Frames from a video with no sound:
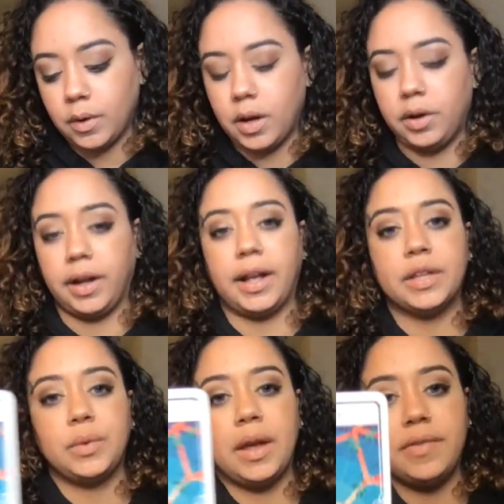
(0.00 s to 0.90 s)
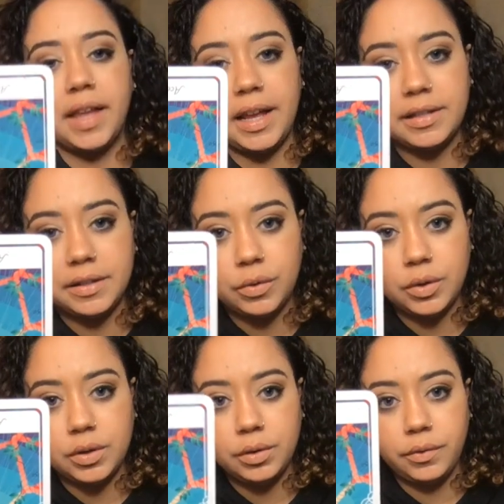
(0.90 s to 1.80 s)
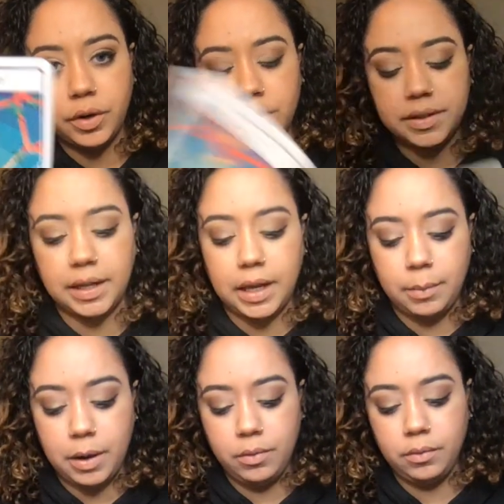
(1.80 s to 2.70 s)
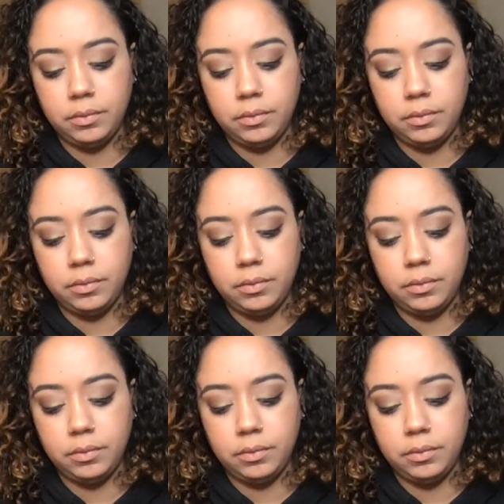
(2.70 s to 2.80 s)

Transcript: All right, guys, we have the Ace of Swords in the reverse that came out.